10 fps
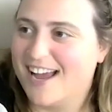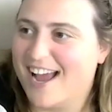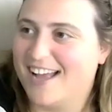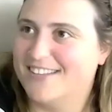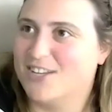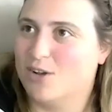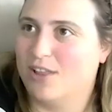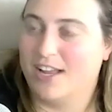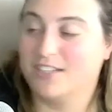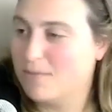And so
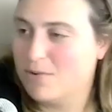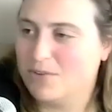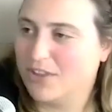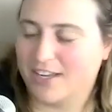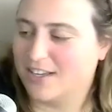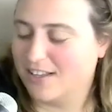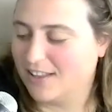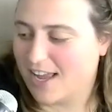like someone with like